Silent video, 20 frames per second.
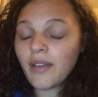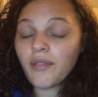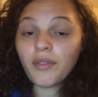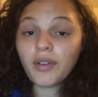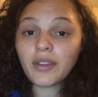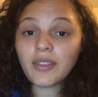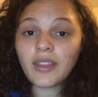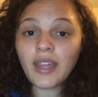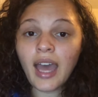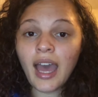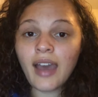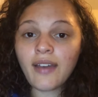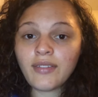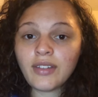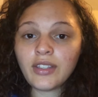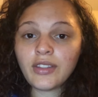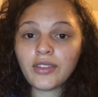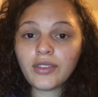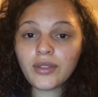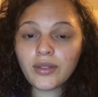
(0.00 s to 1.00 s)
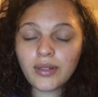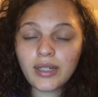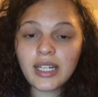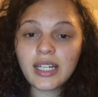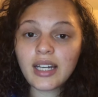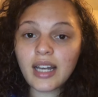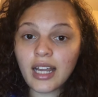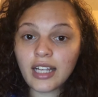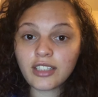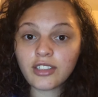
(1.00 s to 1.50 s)
with it having 3
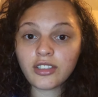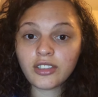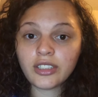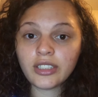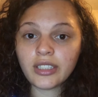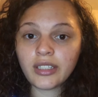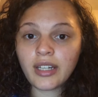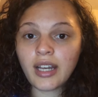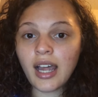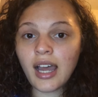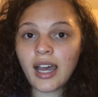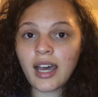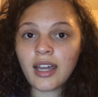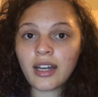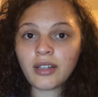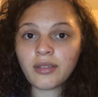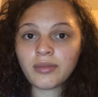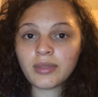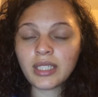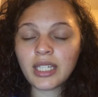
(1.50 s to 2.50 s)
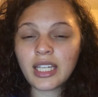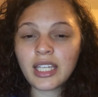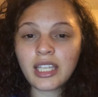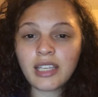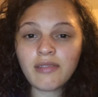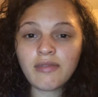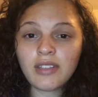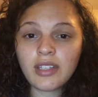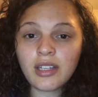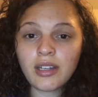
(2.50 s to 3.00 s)
nitrogen atoms, it
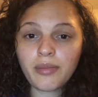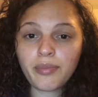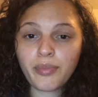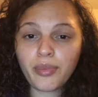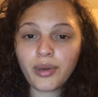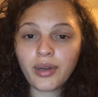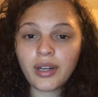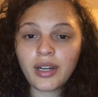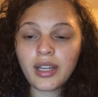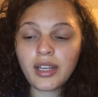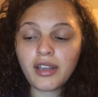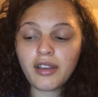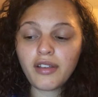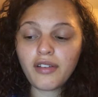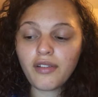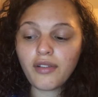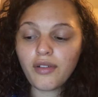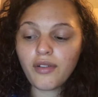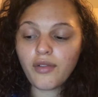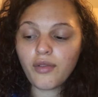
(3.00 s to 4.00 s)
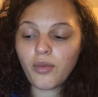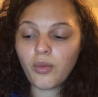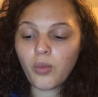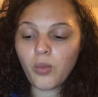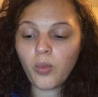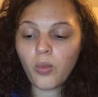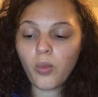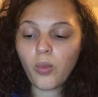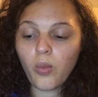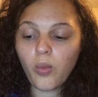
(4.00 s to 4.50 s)
gives it a pretty
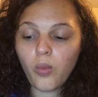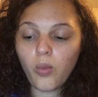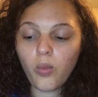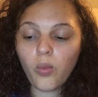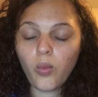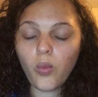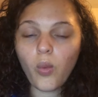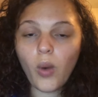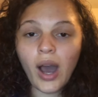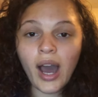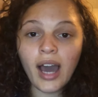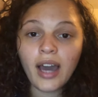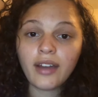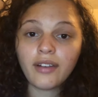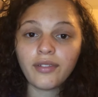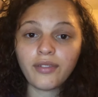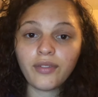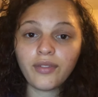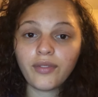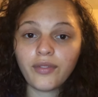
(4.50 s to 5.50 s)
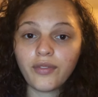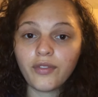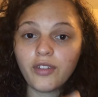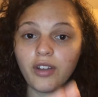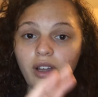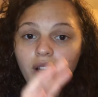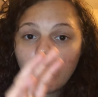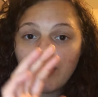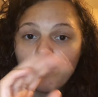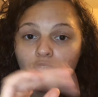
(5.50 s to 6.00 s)
wide
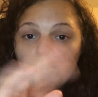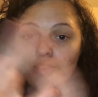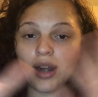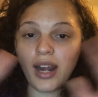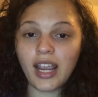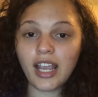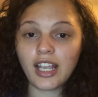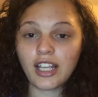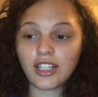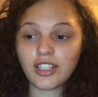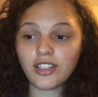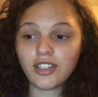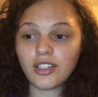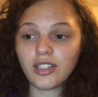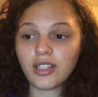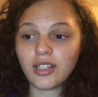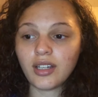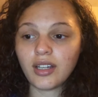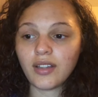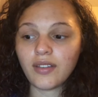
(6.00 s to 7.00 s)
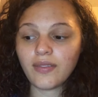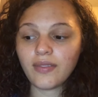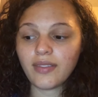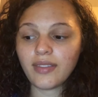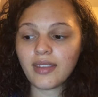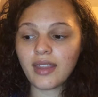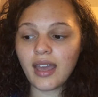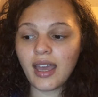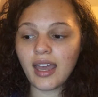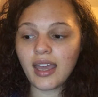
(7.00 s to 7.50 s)
range
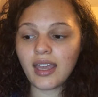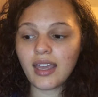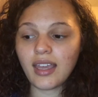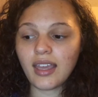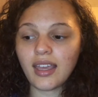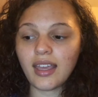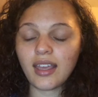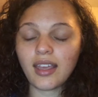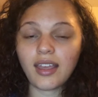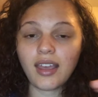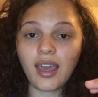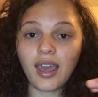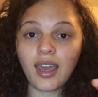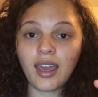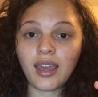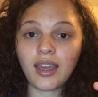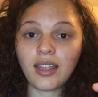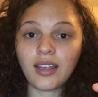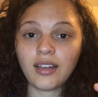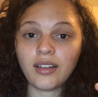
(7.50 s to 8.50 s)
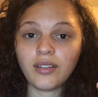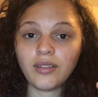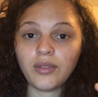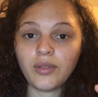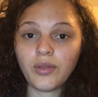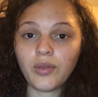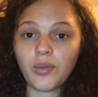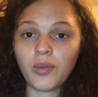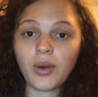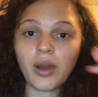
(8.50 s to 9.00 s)
that it can,
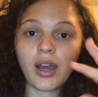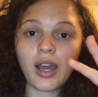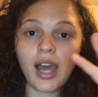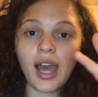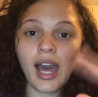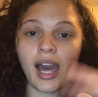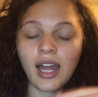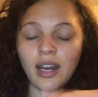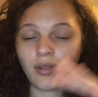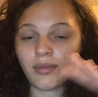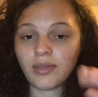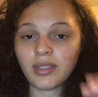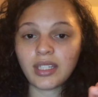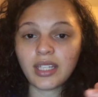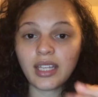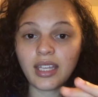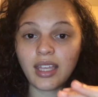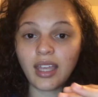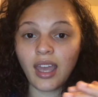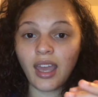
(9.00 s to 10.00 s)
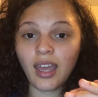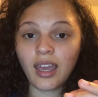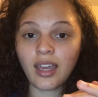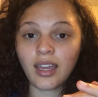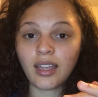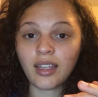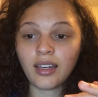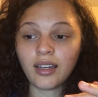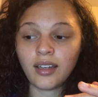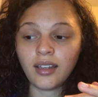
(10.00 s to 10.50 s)
what atoms it
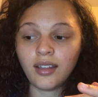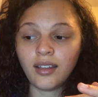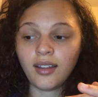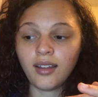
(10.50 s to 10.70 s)
can